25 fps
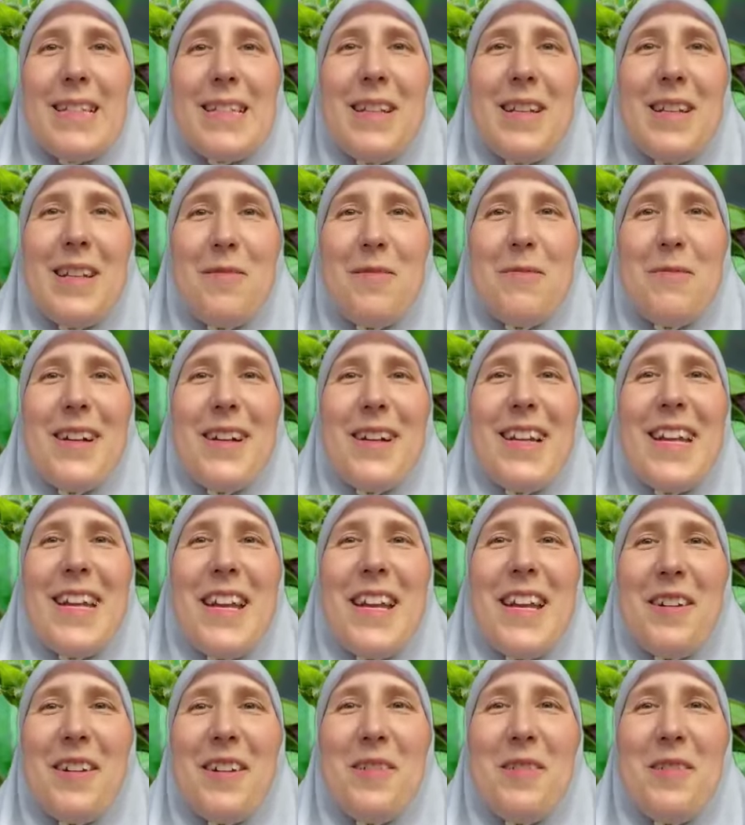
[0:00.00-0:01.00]
Assalamu
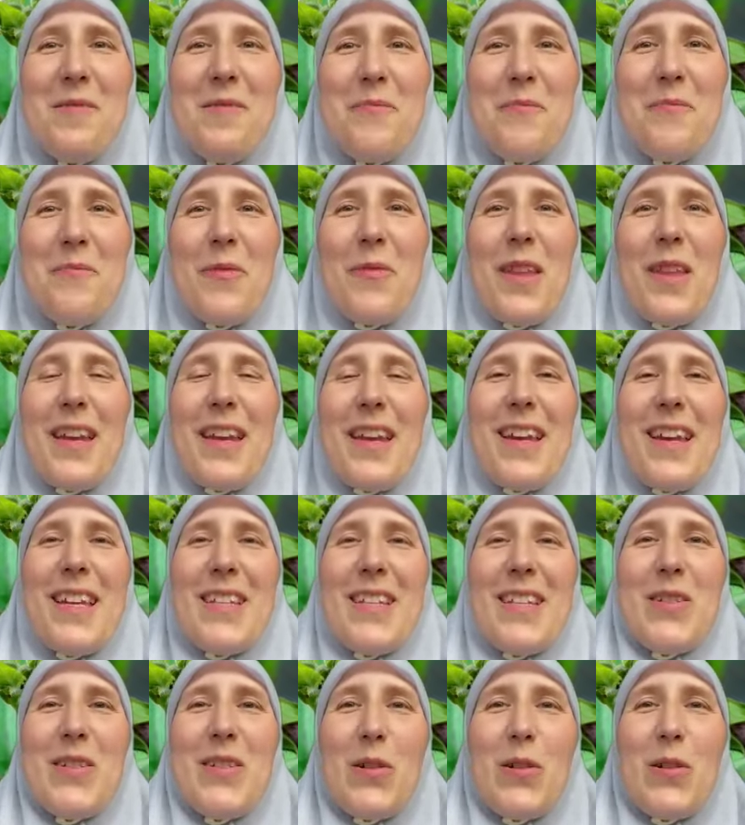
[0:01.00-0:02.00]
alaikum.
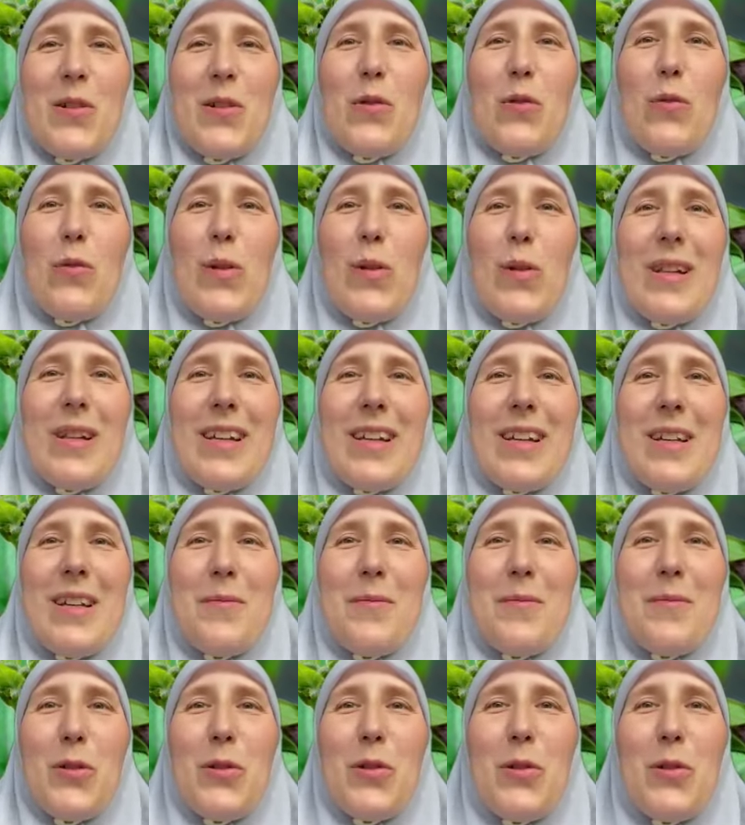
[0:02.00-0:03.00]
So
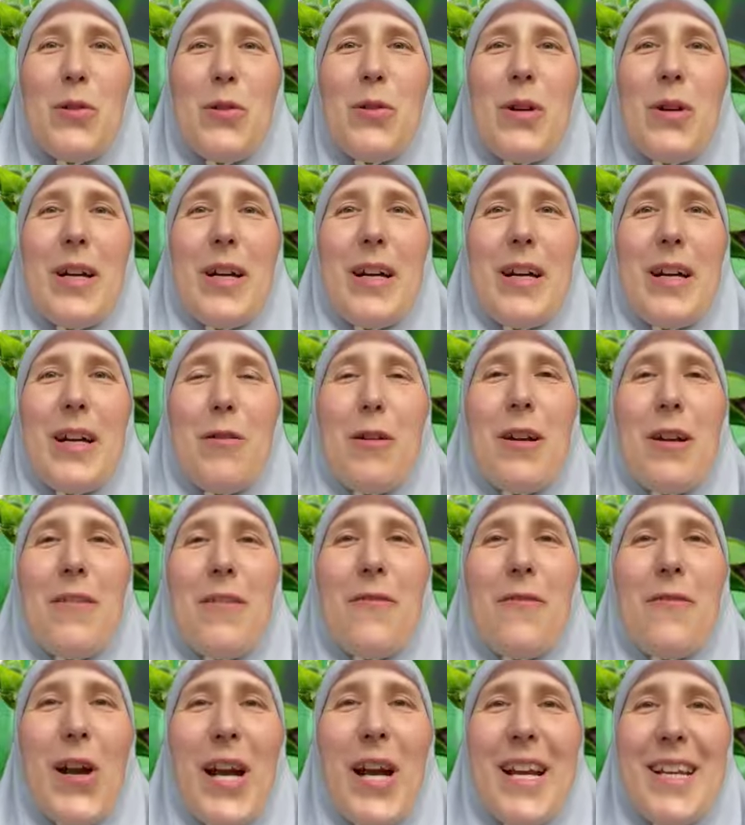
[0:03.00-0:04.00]
welcome to our
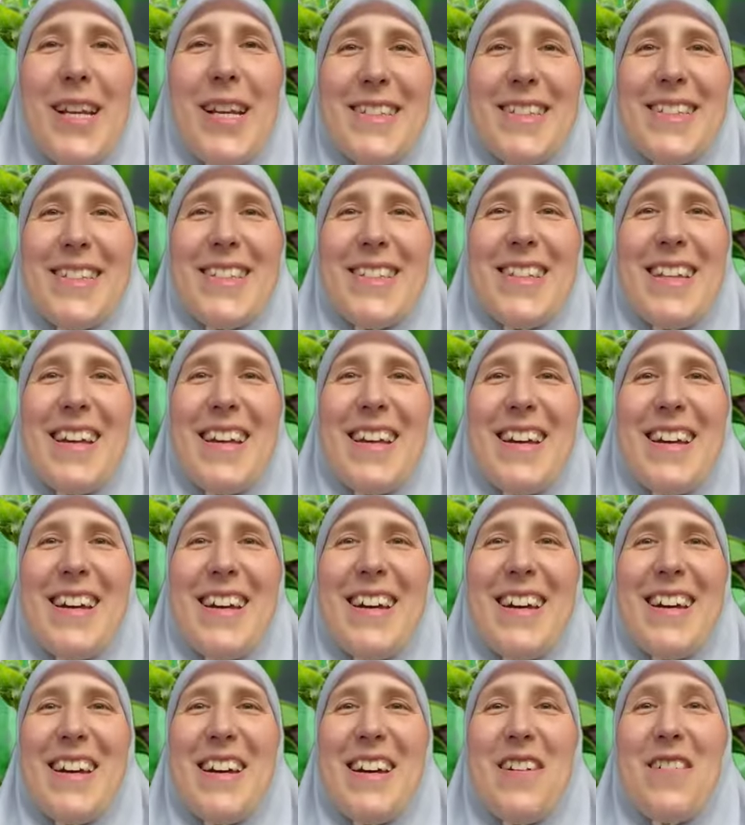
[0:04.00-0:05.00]
first
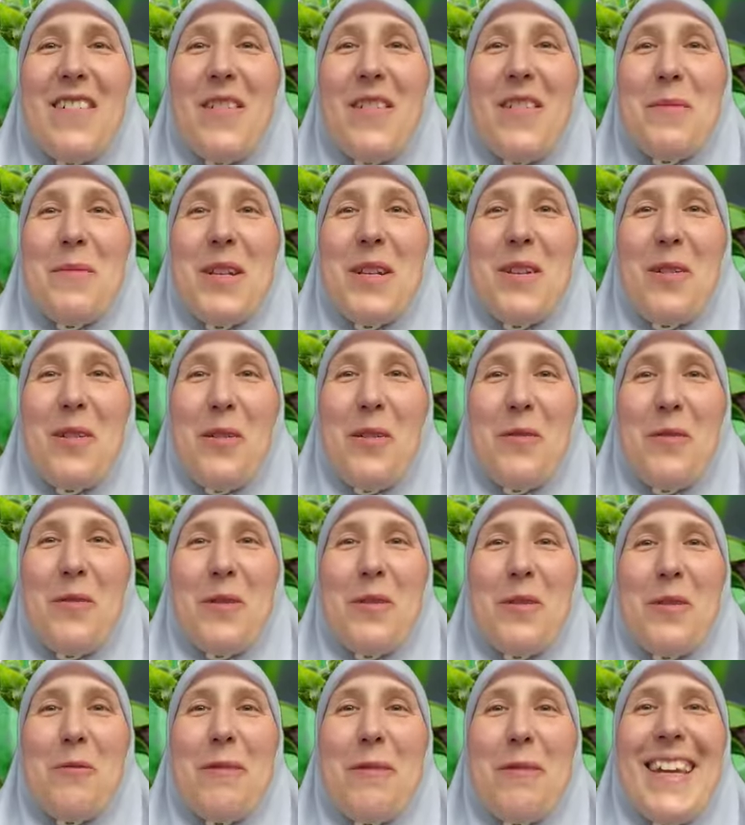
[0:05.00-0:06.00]
remedy of
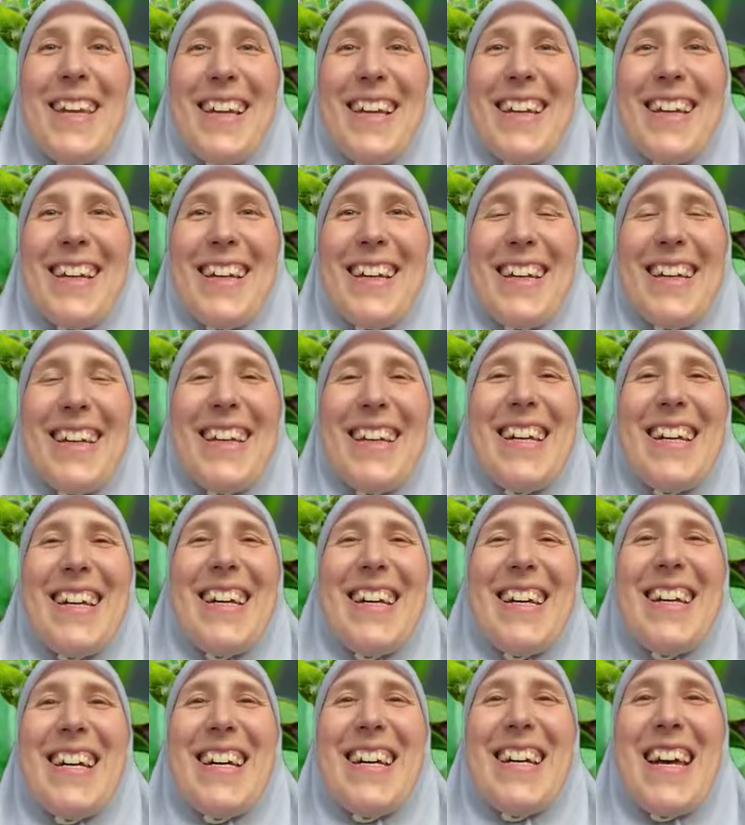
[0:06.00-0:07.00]
the week.
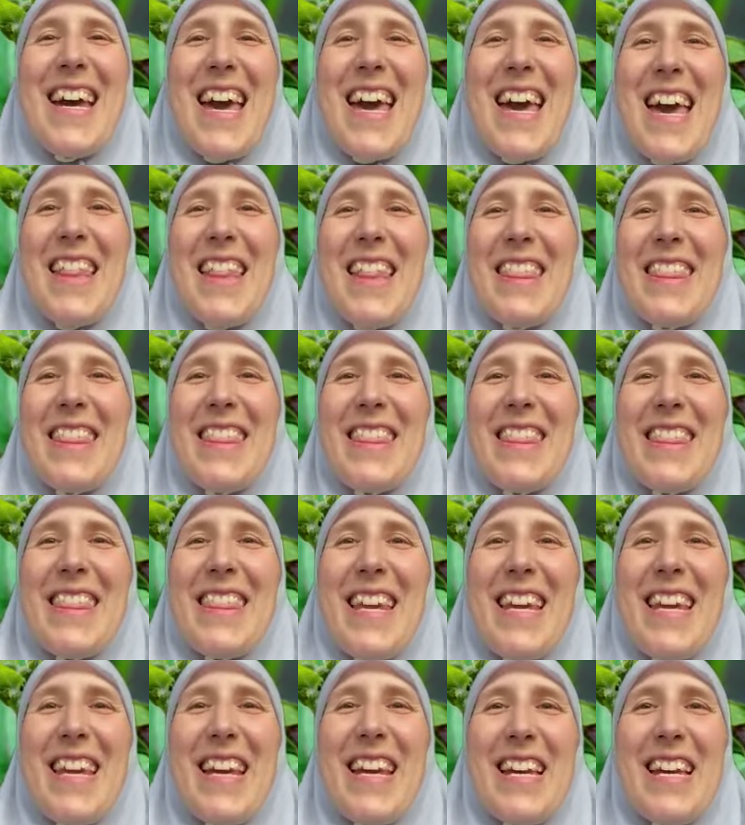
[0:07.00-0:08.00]
And
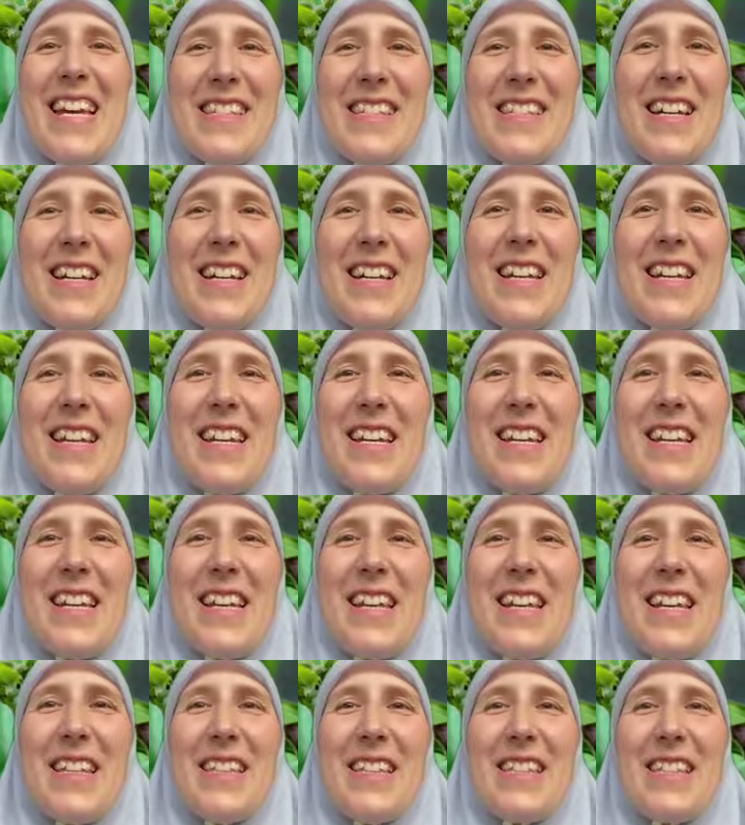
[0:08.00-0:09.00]
as I
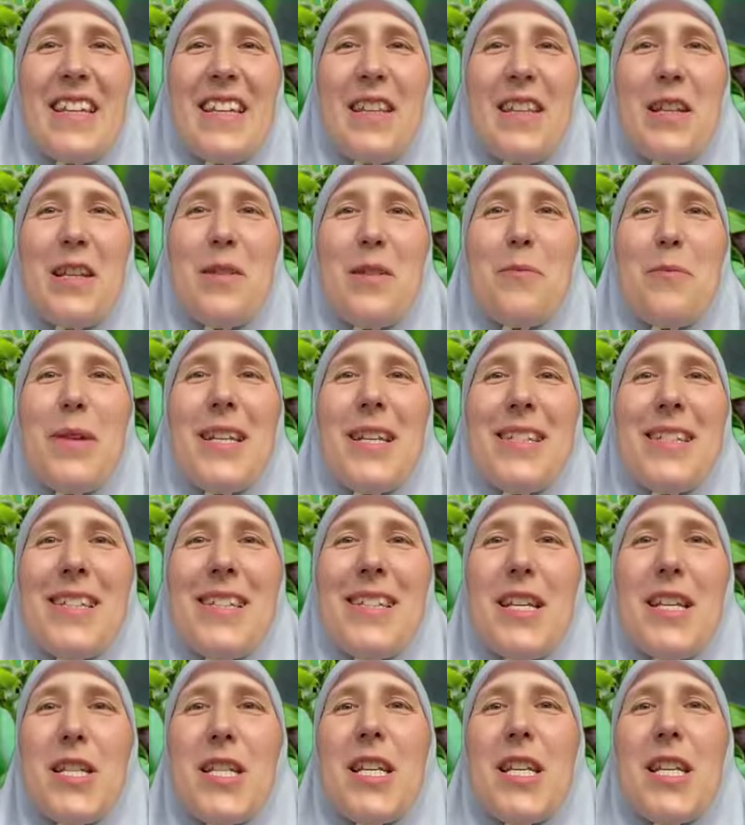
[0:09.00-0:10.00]
said in the
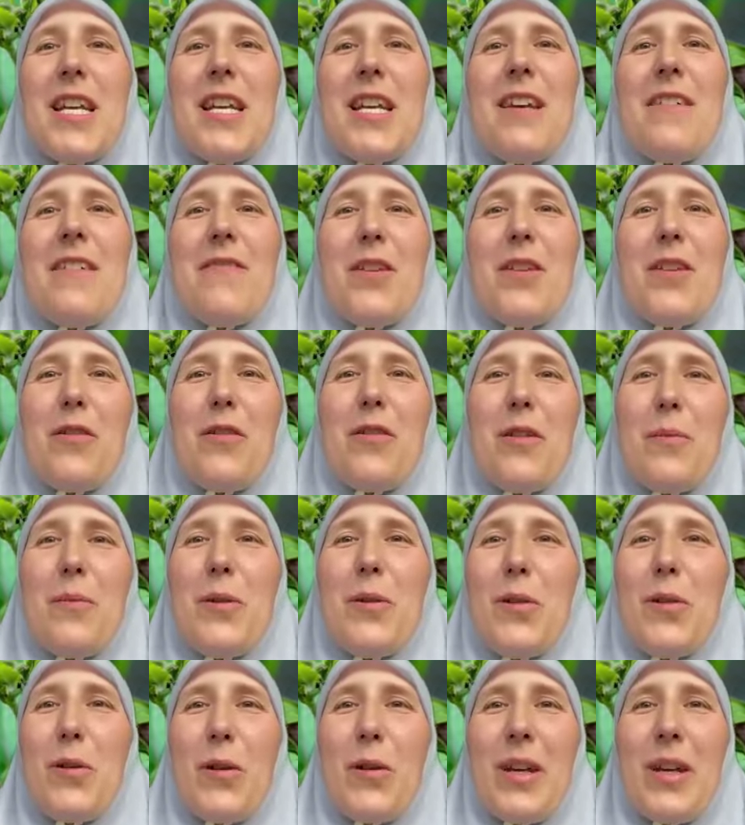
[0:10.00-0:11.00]
message, we're going to
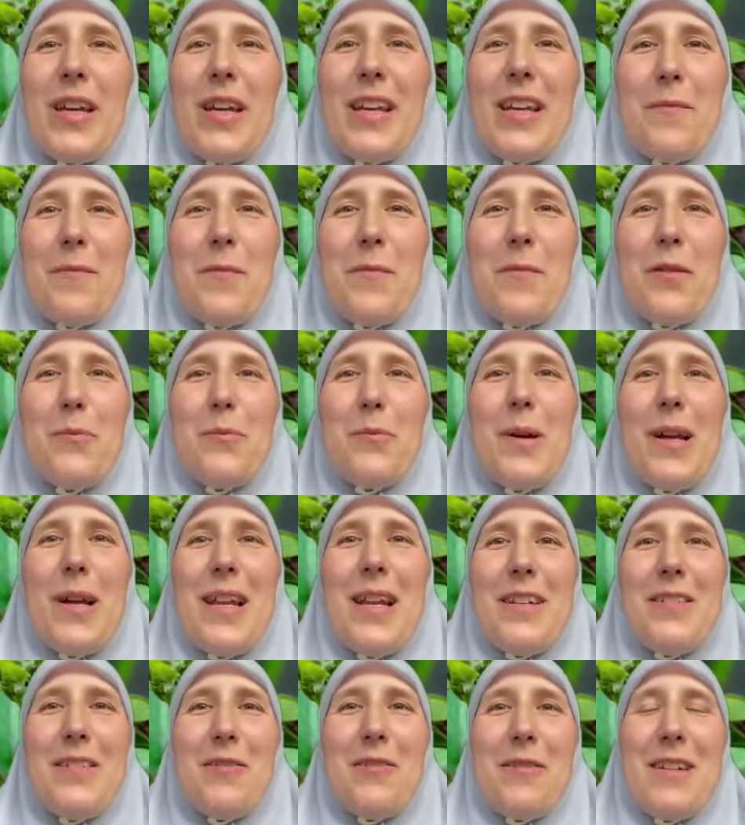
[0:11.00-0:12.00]
be talking about
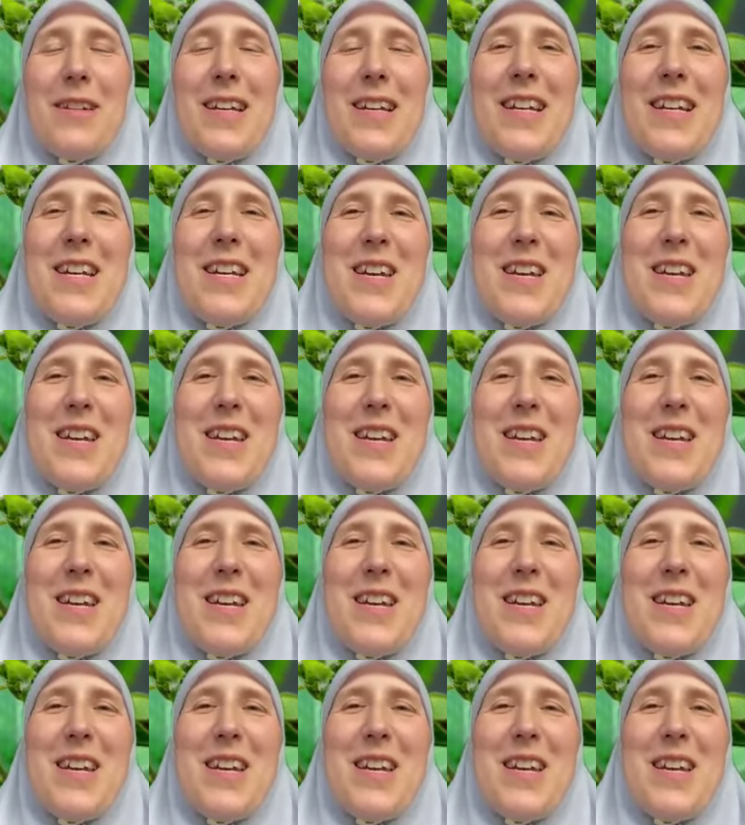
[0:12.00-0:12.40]
Belladonna.